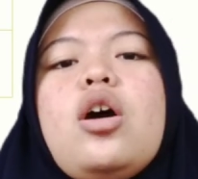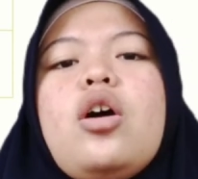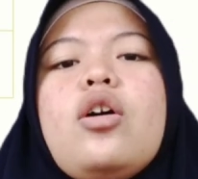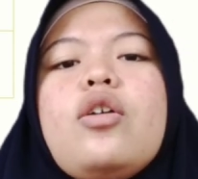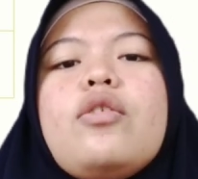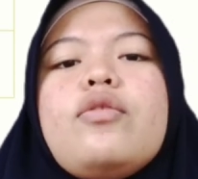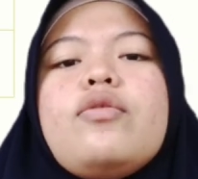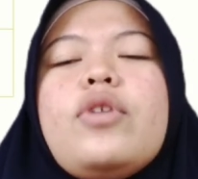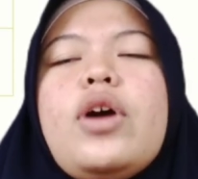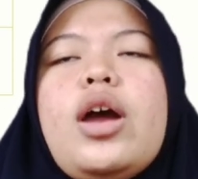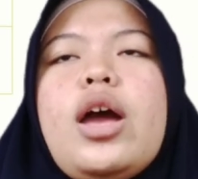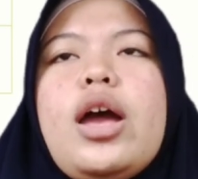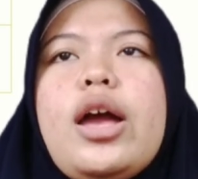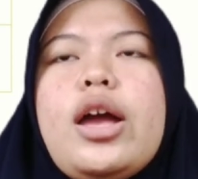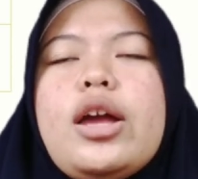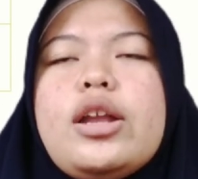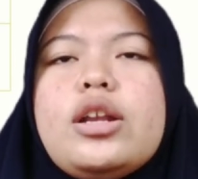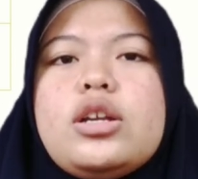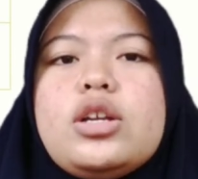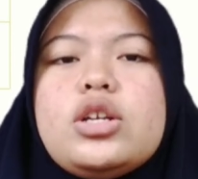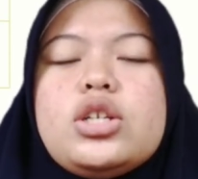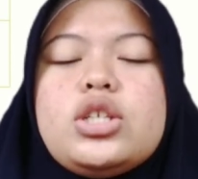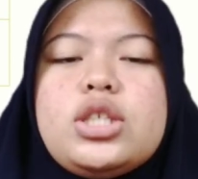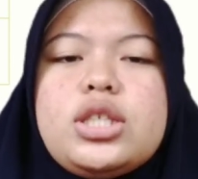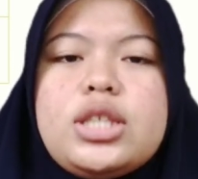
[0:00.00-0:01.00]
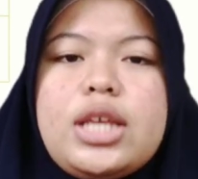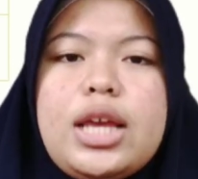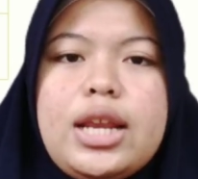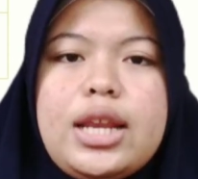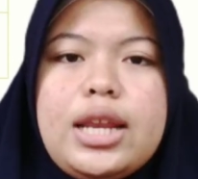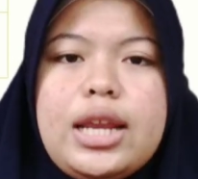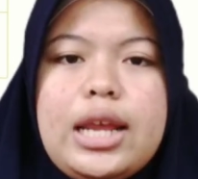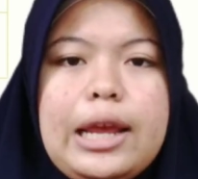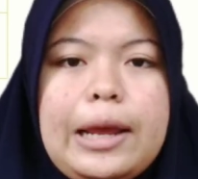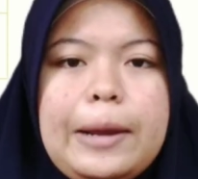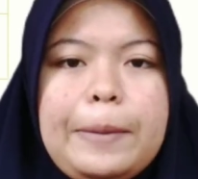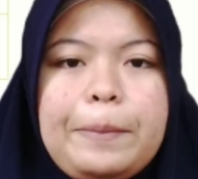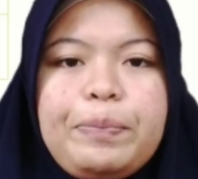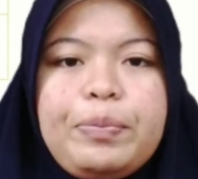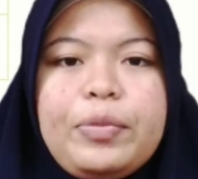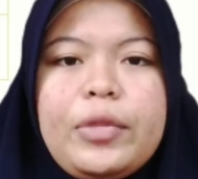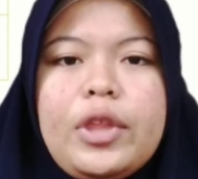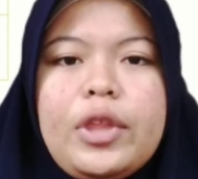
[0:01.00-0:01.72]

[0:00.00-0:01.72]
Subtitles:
of understanding.